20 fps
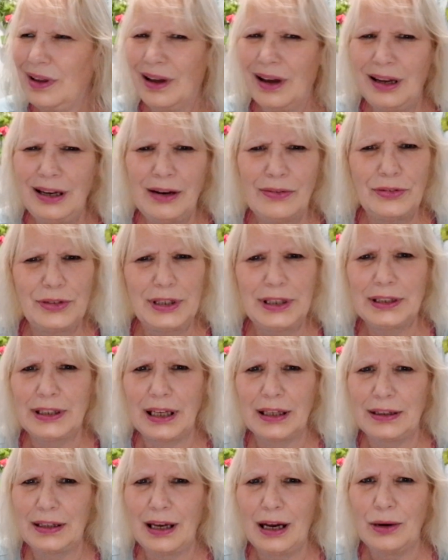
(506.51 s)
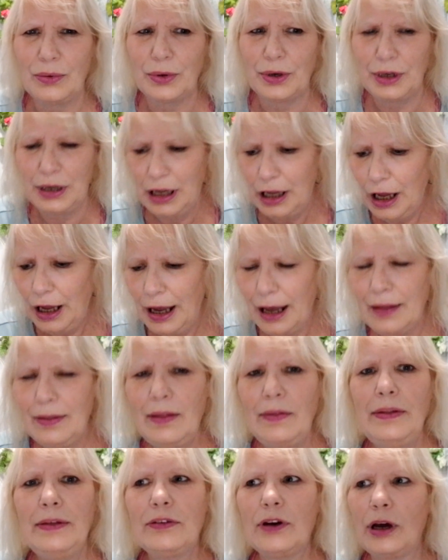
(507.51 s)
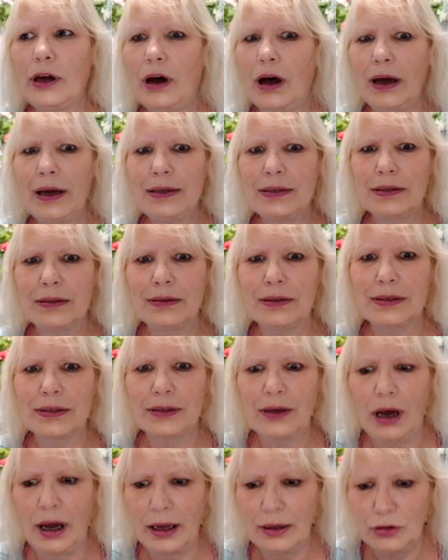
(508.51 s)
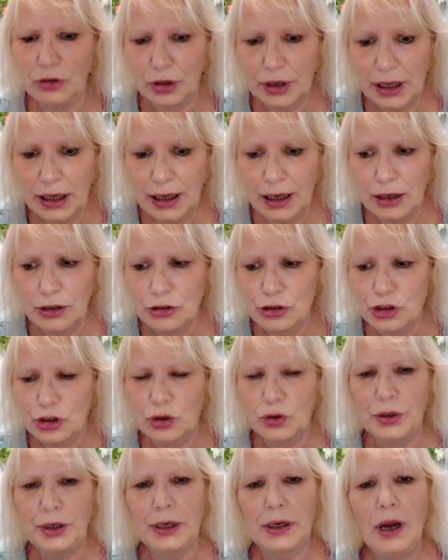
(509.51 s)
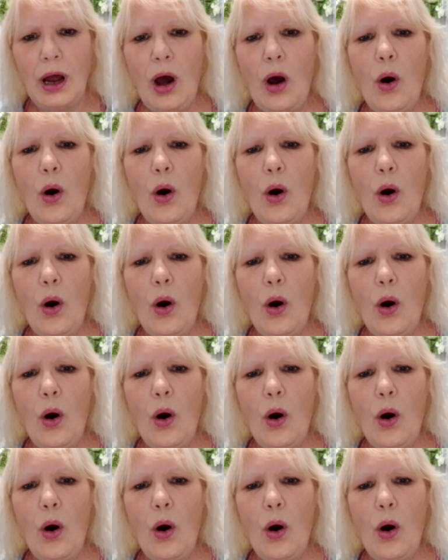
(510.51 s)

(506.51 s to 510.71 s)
I never did get that one. And then they've got eyes in the sky looking at your screen.